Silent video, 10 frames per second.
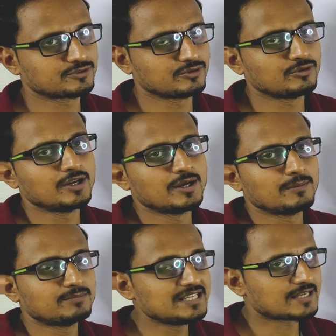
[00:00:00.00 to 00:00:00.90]
So
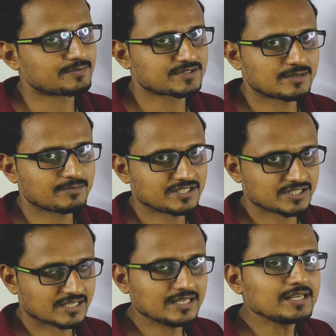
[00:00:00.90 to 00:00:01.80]
please subscribe my
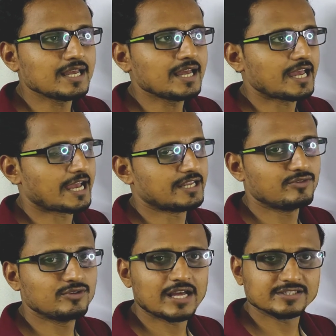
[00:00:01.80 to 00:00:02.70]
channel, and
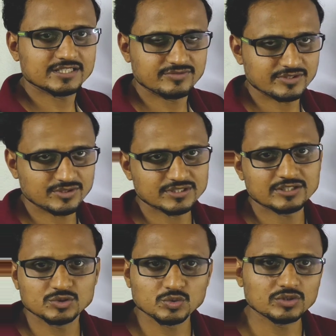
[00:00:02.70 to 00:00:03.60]
if you like this video
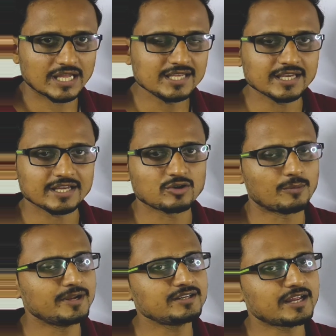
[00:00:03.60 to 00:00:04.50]
then do like,
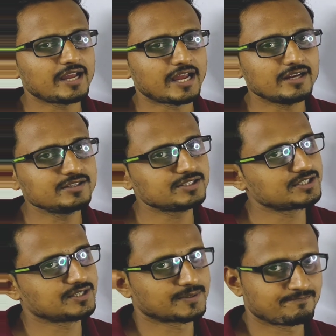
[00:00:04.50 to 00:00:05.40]
comment and
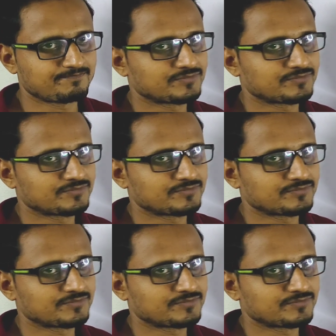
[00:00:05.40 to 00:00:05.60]
share.